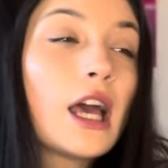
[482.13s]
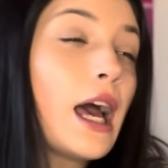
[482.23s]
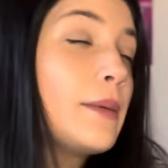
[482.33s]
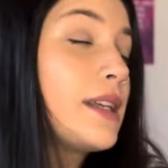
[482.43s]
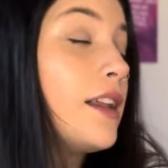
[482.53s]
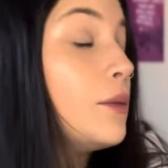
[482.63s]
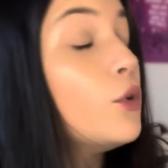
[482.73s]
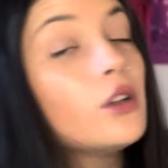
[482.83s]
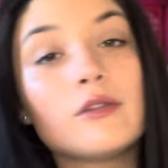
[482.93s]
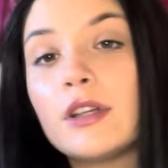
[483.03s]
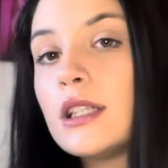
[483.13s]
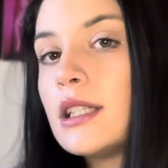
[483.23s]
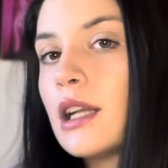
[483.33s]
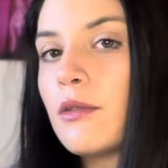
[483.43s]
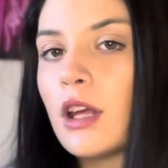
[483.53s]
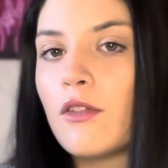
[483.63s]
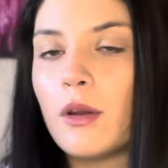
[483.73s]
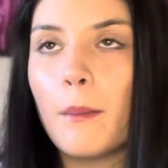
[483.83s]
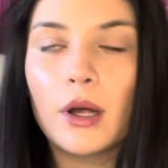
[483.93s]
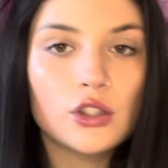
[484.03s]
I'm selling them all in Vinted. I've been giving a
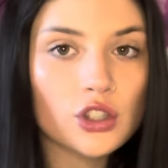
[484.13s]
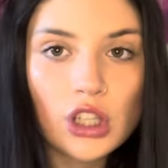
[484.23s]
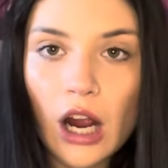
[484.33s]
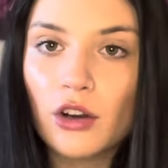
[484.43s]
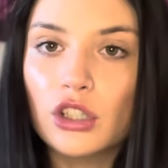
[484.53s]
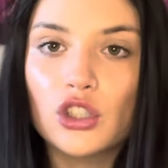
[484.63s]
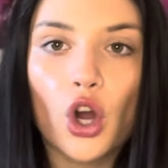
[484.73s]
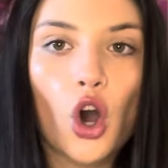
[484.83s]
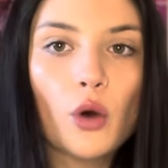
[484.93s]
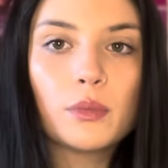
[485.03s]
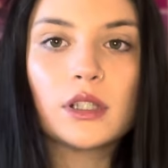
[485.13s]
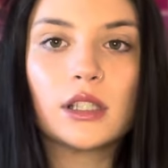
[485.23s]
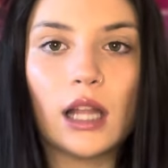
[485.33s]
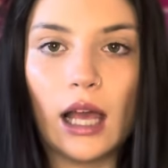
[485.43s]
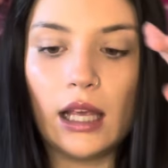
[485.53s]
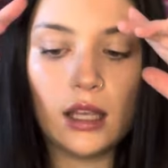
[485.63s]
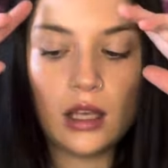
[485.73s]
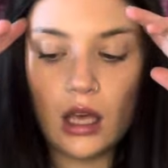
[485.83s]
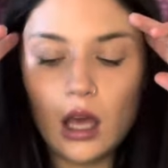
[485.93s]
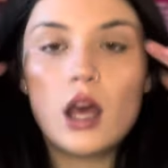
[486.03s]
bunch of charity shops, like
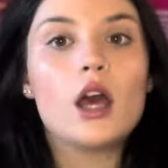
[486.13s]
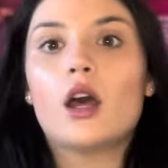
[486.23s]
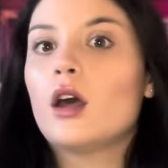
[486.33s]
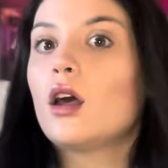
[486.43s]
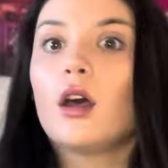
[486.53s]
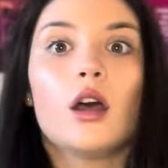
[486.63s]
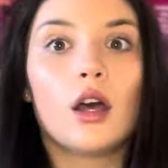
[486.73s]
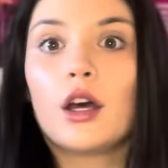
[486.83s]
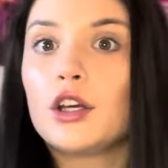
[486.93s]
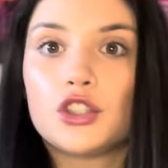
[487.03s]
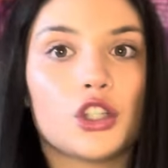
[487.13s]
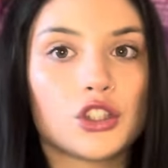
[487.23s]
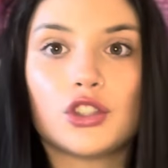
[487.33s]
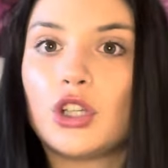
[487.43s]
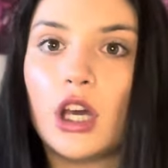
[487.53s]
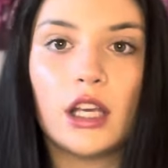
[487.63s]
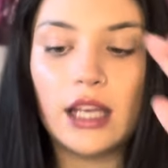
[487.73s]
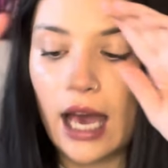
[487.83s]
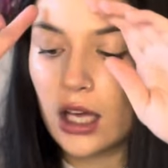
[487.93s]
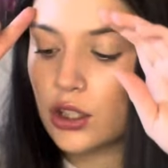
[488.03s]
just
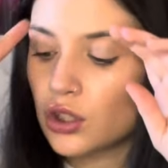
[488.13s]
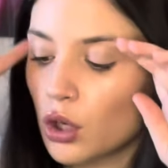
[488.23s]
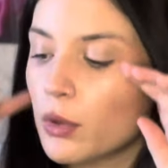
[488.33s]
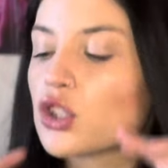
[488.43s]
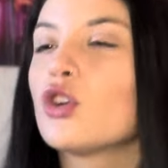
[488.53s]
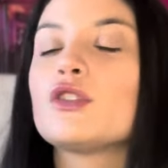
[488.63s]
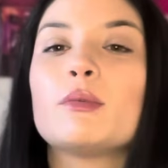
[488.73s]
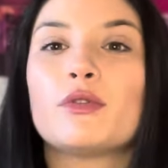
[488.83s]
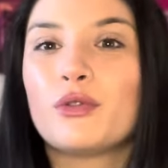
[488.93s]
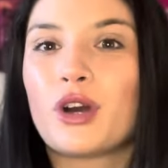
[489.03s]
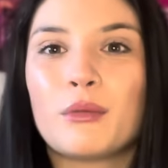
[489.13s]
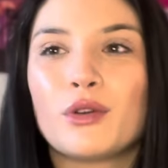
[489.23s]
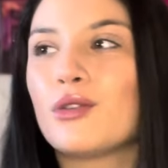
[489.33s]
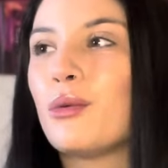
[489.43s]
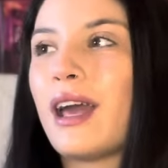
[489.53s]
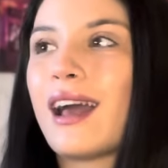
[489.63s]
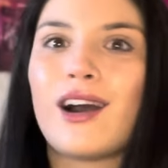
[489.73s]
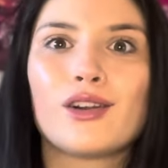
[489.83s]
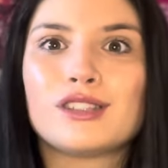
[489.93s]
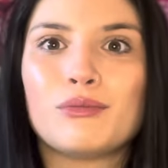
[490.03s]
yeah, so much. And obviously before I move away, I can't
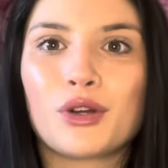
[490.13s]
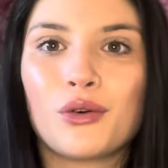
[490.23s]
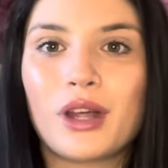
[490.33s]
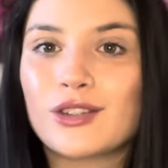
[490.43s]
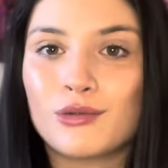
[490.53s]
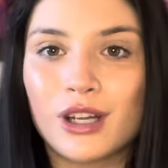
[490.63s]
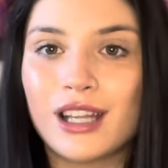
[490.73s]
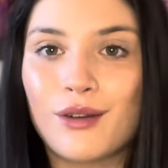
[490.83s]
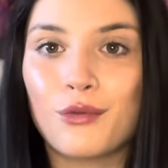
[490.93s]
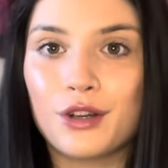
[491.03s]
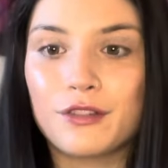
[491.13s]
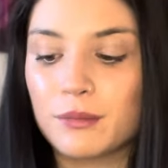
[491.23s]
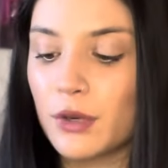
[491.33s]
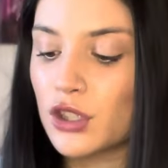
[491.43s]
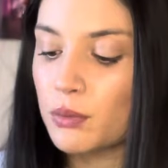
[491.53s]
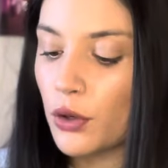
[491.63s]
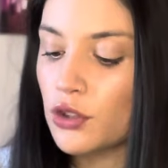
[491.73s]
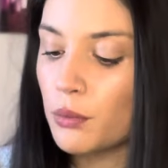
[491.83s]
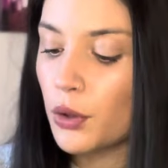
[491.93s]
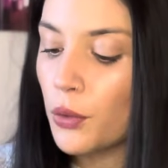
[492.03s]
obviously bring all that, so I'm trying to get rid of as much as
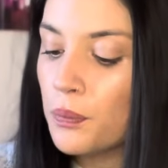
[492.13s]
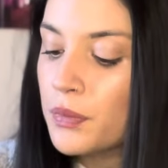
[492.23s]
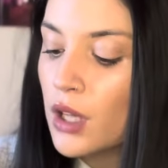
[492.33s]
possible.